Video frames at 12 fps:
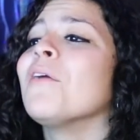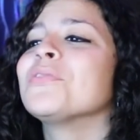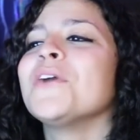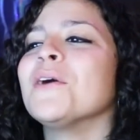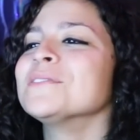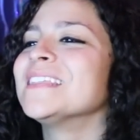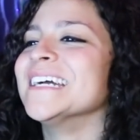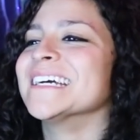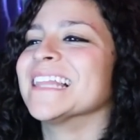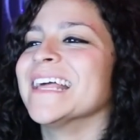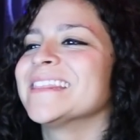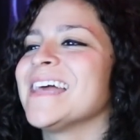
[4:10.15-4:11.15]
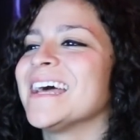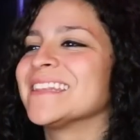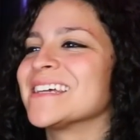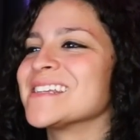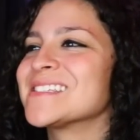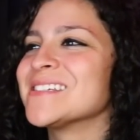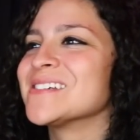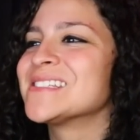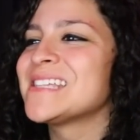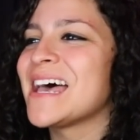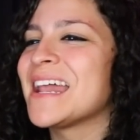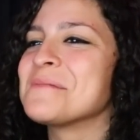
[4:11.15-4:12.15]
Don't think like that. That is so
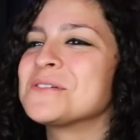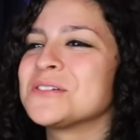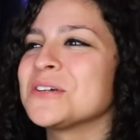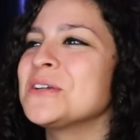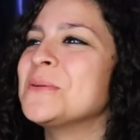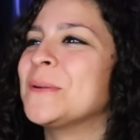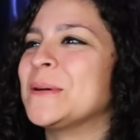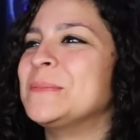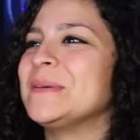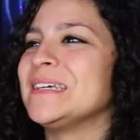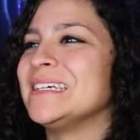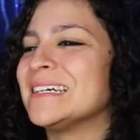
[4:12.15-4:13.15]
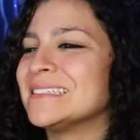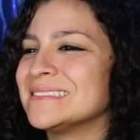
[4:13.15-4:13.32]
sad. I'm sure you will be.